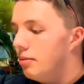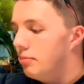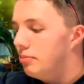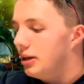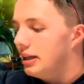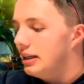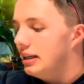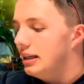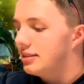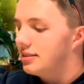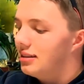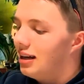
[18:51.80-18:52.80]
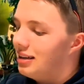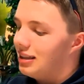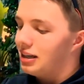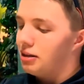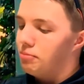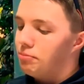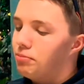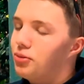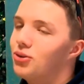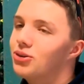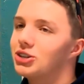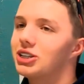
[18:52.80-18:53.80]
But it's not like a
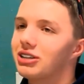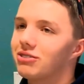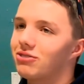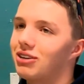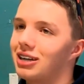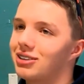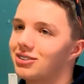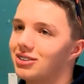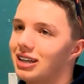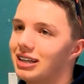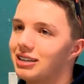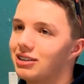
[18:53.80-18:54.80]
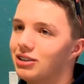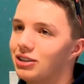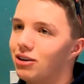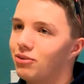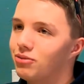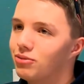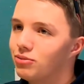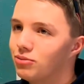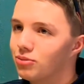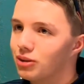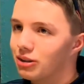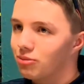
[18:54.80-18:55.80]
pushing factor like,
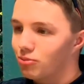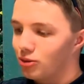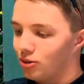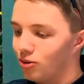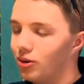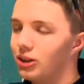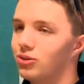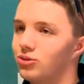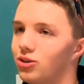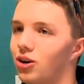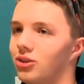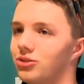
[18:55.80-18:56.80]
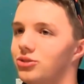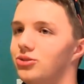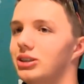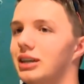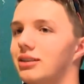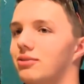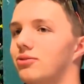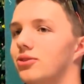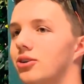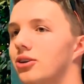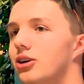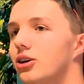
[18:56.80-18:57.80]
we're loyal onto death
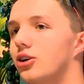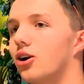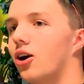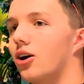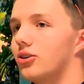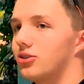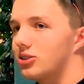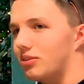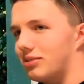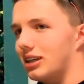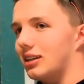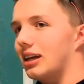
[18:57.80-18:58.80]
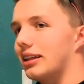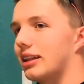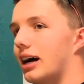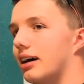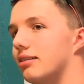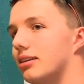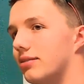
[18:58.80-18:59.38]
for God or something like that.